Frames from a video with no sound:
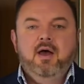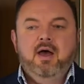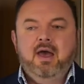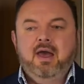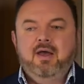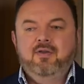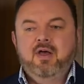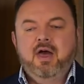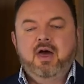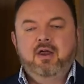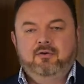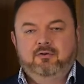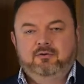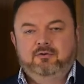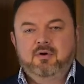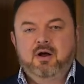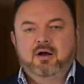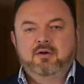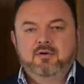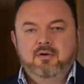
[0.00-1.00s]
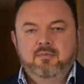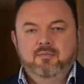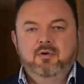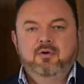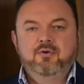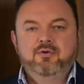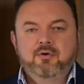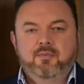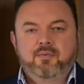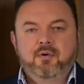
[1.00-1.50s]
and how to structure and
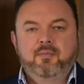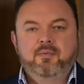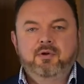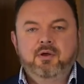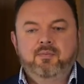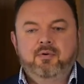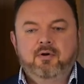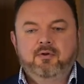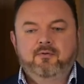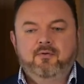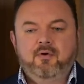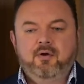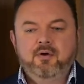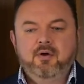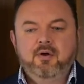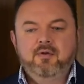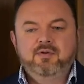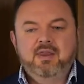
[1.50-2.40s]
build your property portfolio.